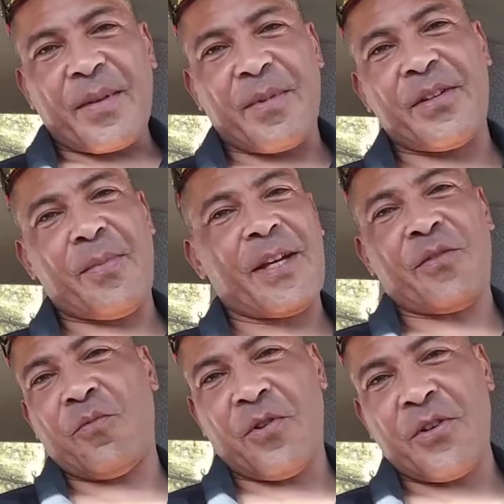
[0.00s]
Because it
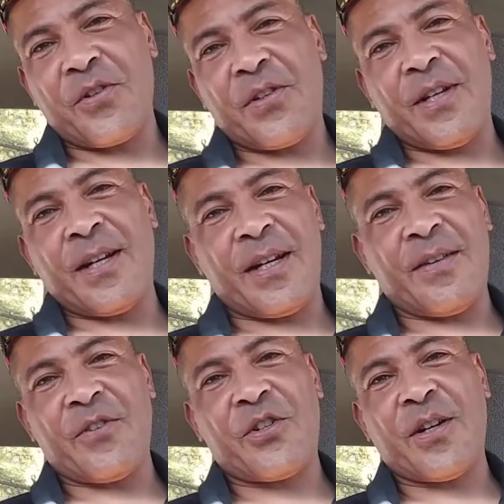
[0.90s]
makes it worse, and I
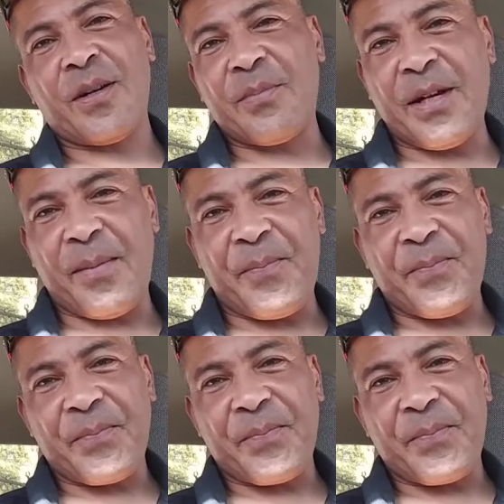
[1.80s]
haven't shut up yet.